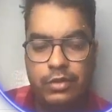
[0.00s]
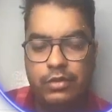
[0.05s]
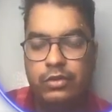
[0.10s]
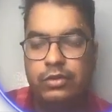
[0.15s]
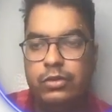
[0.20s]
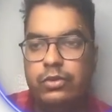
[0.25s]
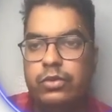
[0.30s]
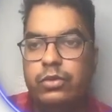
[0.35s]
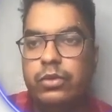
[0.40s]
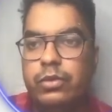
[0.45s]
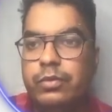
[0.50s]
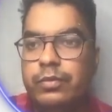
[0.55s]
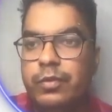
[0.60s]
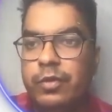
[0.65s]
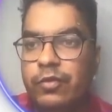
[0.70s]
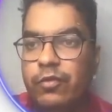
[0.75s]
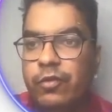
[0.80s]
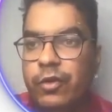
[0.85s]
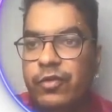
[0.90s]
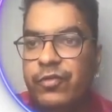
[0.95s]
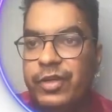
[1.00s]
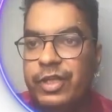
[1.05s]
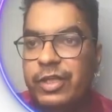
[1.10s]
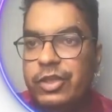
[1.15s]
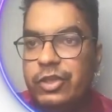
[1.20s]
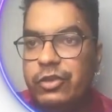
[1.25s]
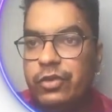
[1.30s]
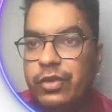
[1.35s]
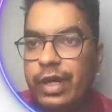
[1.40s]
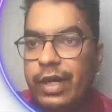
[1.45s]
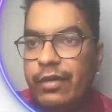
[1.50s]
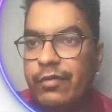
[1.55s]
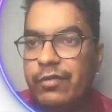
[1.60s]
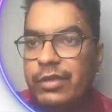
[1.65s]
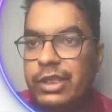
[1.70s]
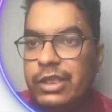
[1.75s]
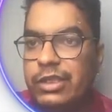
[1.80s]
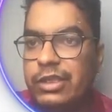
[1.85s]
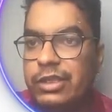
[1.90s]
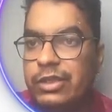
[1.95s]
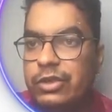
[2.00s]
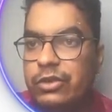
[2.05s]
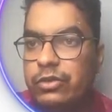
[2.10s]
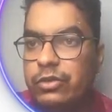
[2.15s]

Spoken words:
So what we need to write, we just need